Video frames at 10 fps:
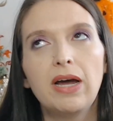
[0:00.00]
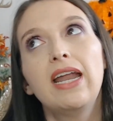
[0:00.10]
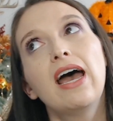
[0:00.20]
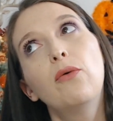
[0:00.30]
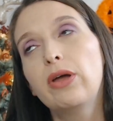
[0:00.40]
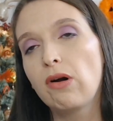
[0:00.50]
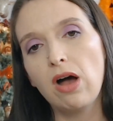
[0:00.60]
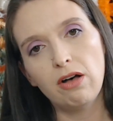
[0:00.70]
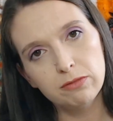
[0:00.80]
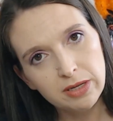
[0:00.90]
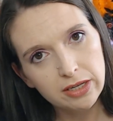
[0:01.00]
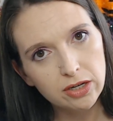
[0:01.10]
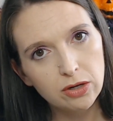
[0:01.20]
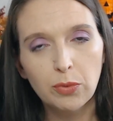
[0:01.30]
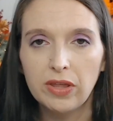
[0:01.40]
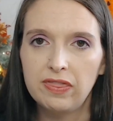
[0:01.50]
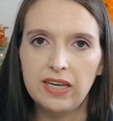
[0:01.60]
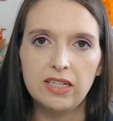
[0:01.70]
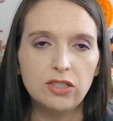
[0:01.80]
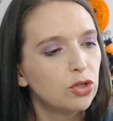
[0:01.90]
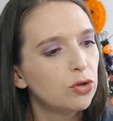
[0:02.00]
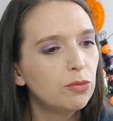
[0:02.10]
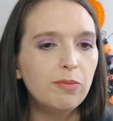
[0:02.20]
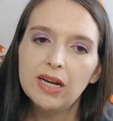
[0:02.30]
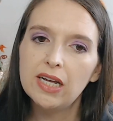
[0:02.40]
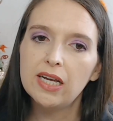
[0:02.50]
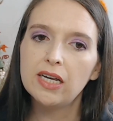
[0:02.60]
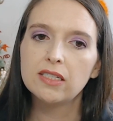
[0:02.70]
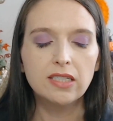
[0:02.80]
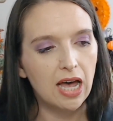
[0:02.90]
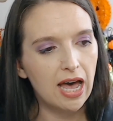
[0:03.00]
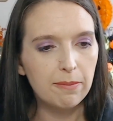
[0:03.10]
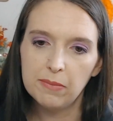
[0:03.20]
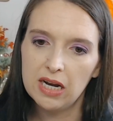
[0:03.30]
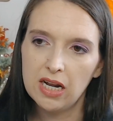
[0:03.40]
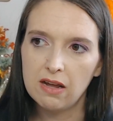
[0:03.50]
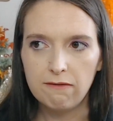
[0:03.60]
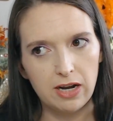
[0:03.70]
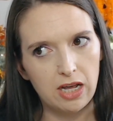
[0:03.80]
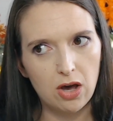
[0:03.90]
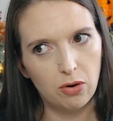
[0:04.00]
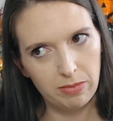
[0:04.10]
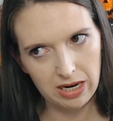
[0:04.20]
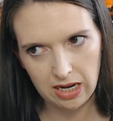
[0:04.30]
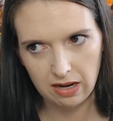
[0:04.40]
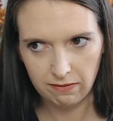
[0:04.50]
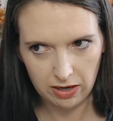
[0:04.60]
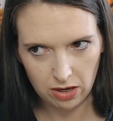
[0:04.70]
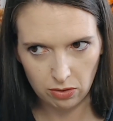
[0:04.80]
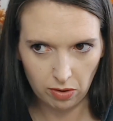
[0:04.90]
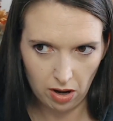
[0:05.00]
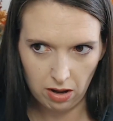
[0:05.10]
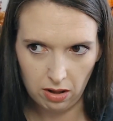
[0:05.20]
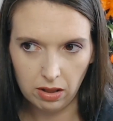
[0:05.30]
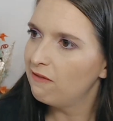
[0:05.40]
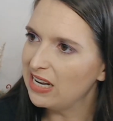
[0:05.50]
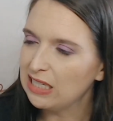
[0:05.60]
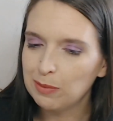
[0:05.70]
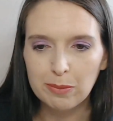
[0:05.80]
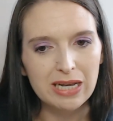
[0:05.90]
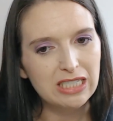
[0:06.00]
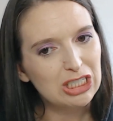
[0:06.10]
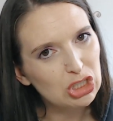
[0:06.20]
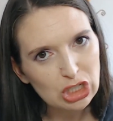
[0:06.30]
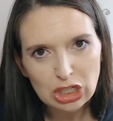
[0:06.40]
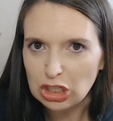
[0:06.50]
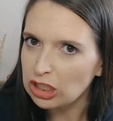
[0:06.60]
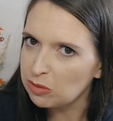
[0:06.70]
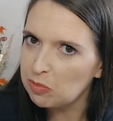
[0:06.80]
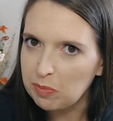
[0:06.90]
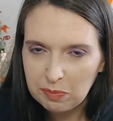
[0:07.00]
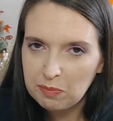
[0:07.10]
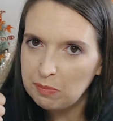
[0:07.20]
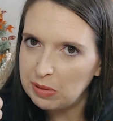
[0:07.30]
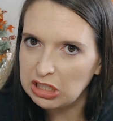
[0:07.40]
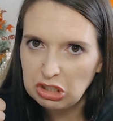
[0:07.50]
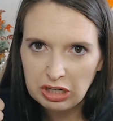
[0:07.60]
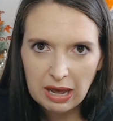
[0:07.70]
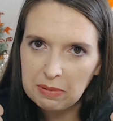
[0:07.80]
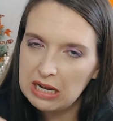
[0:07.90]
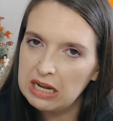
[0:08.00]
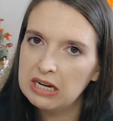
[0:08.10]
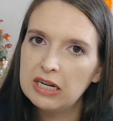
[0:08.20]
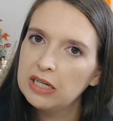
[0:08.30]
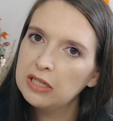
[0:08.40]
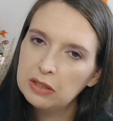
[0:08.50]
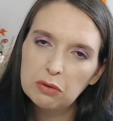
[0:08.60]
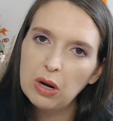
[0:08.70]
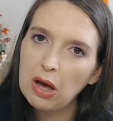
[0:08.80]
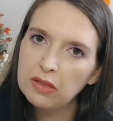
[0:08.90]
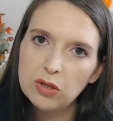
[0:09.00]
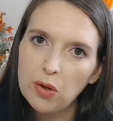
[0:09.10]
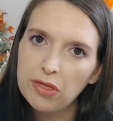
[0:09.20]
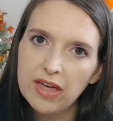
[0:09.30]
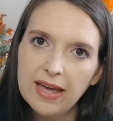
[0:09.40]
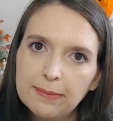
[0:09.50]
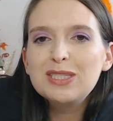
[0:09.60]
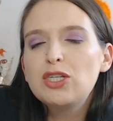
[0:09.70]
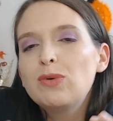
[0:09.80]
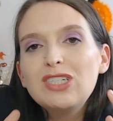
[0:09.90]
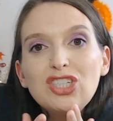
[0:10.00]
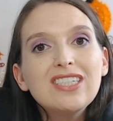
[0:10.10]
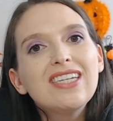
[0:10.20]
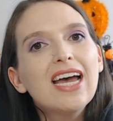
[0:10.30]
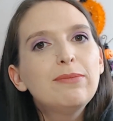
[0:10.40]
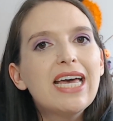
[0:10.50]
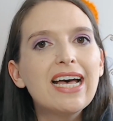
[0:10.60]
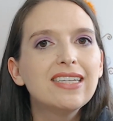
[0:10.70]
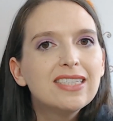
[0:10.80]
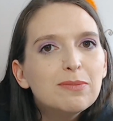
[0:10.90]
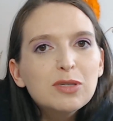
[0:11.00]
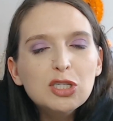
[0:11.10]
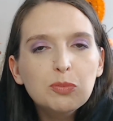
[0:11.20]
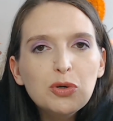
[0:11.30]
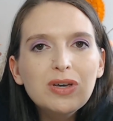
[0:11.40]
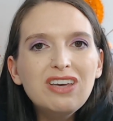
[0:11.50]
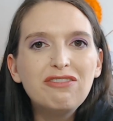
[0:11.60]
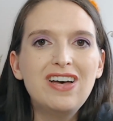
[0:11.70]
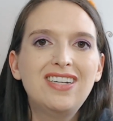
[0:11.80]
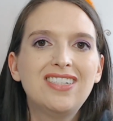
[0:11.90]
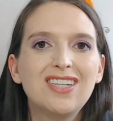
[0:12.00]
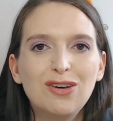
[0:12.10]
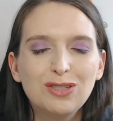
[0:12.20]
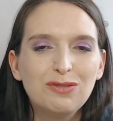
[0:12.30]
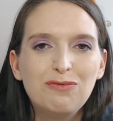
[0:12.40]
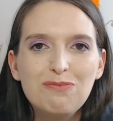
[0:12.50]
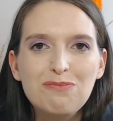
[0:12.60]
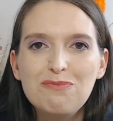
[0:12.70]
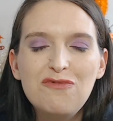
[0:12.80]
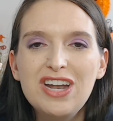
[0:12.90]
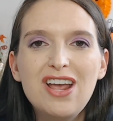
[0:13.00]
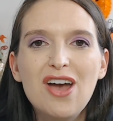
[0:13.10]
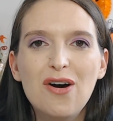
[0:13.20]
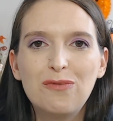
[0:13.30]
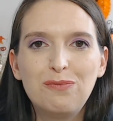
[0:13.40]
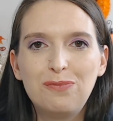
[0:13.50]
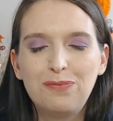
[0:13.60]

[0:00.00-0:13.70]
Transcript: By now we are all familiar with the Zoom meeting, Skype meeting, video meeting, video call, Facebook messengers, been a champion throughout this whole thing. So it's just time to add some spooky fun to those video